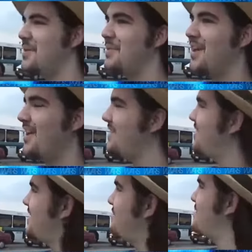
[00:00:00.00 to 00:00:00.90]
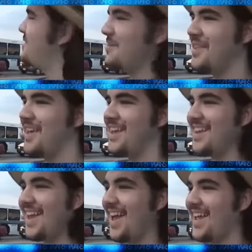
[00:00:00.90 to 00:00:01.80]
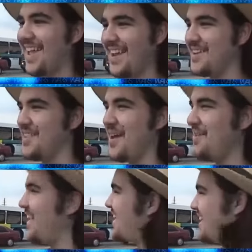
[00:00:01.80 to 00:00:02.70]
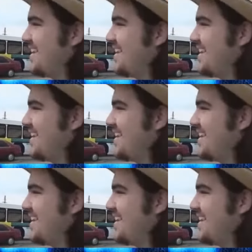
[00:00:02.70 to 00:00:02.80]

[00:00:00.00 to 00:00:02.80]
pretty bad of them to do that. I can't do that without